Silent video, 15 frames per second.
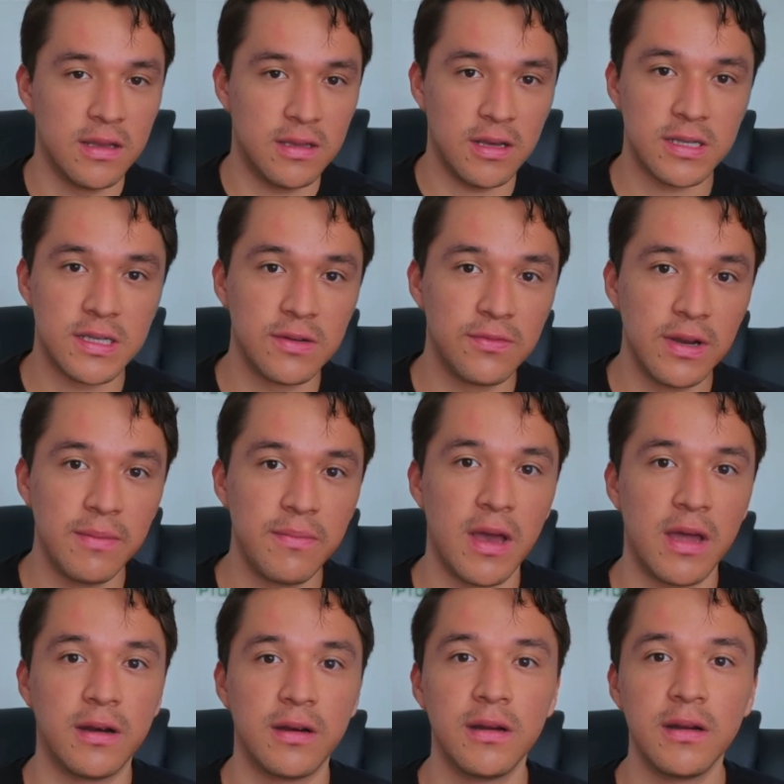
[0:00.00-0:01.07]
doesn't really
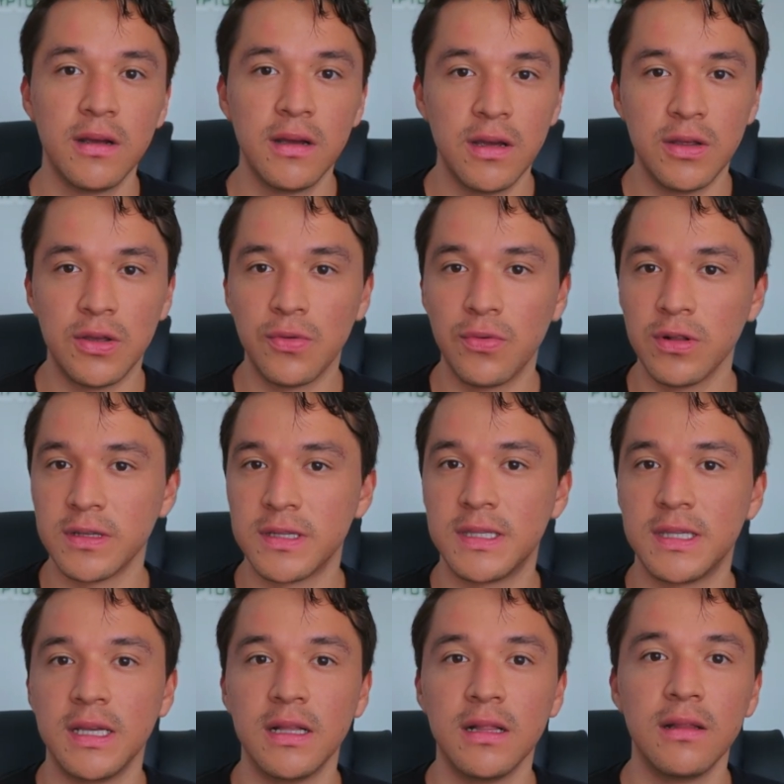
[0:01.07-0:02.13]
matter. You will
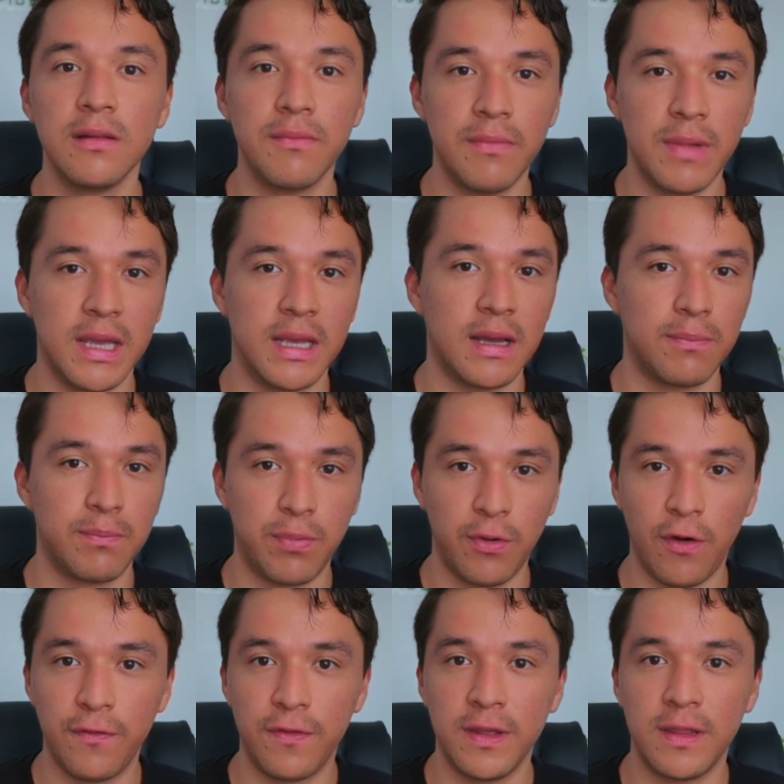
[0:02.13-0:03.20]
still make a
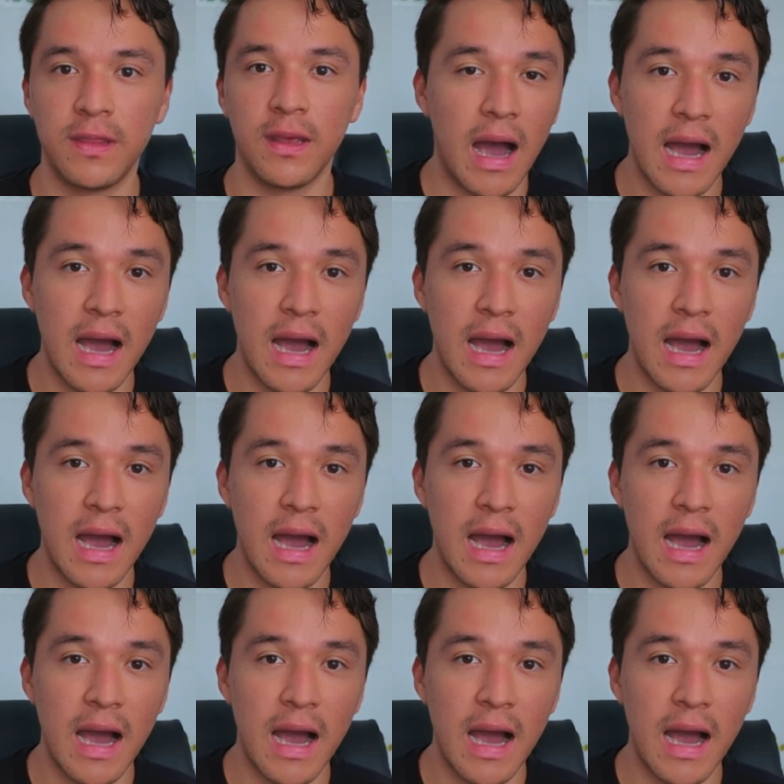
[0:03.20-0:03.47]
profit